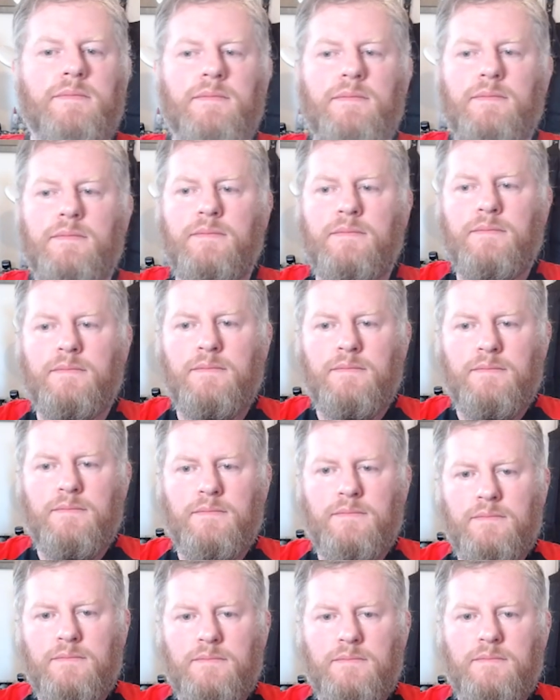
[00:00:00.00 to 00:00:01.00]

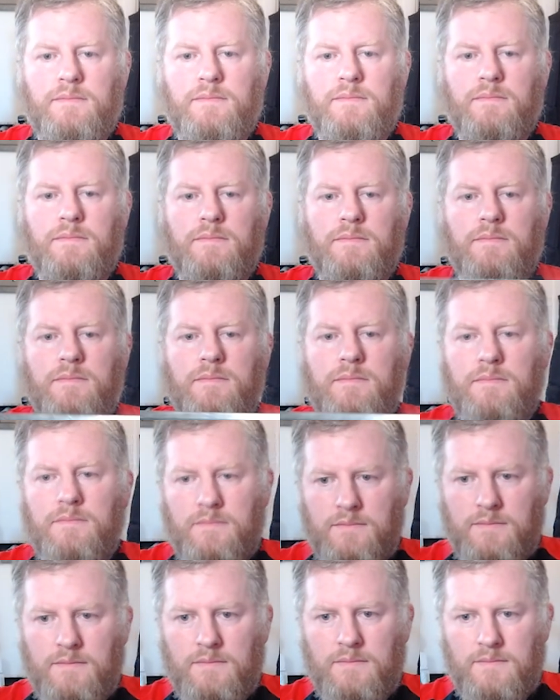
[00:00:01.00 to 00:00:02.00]

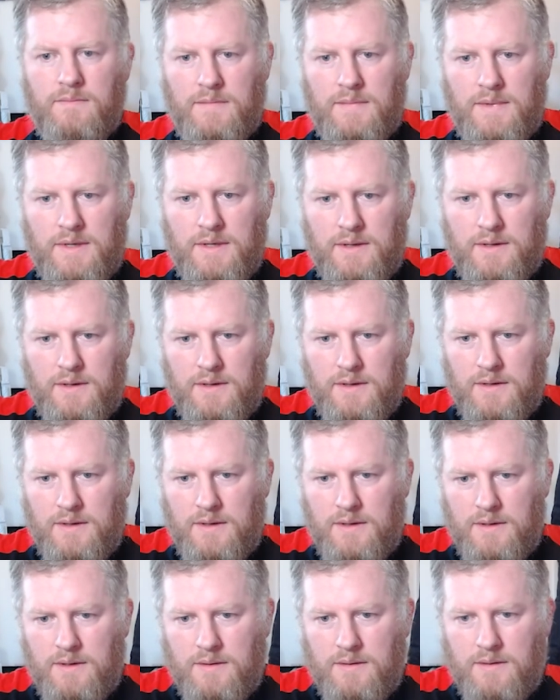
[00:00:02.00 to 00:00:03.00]

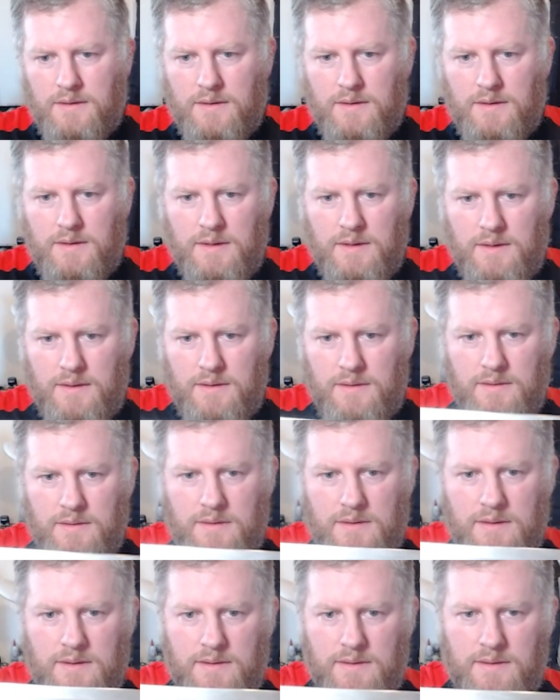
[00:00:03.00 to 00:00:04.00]

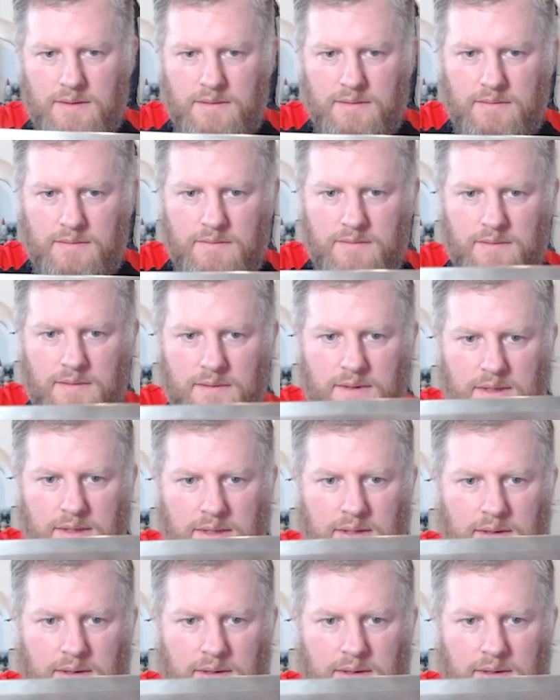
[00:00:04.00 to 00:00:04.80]
No one is speaking in this clip.